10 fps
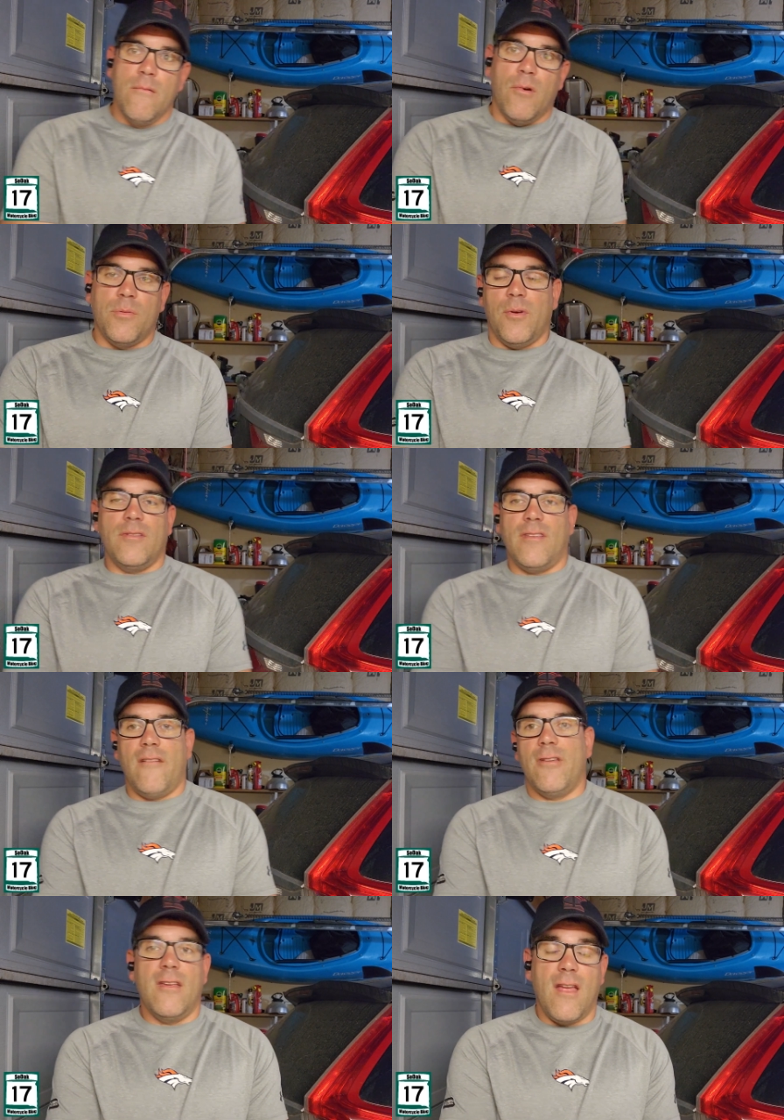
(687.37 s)
Most places have
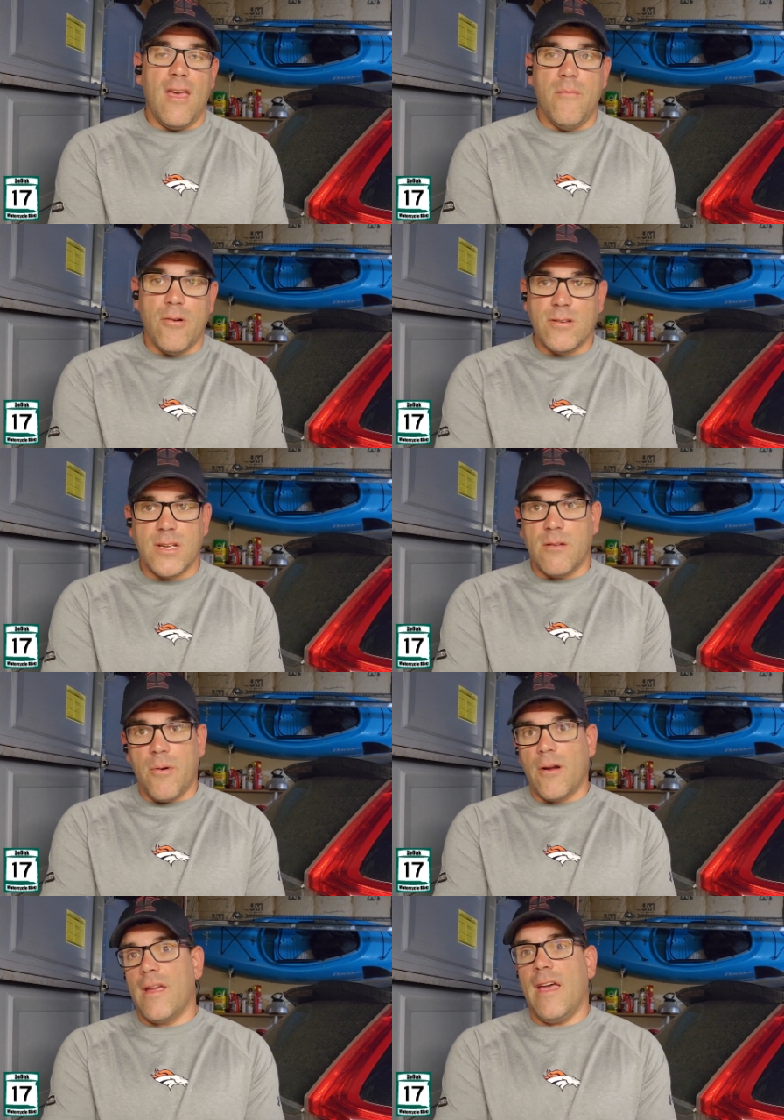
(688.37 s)
a dedicated motorcycle
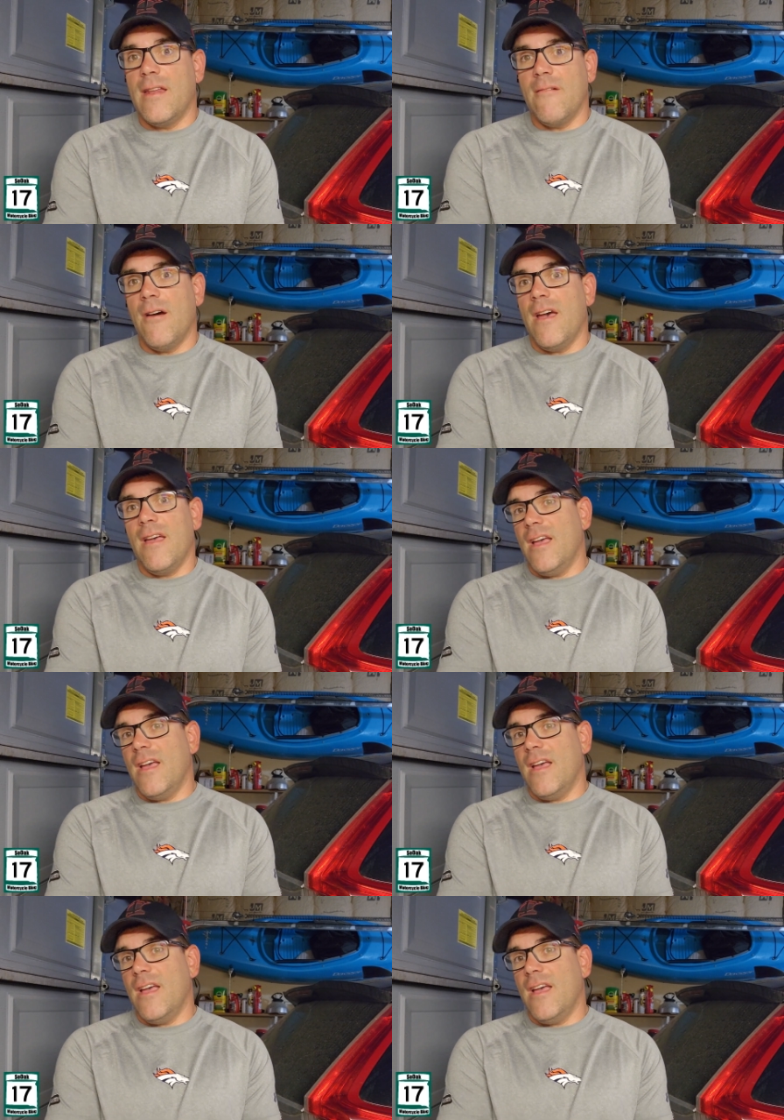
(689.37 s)
parking anyway.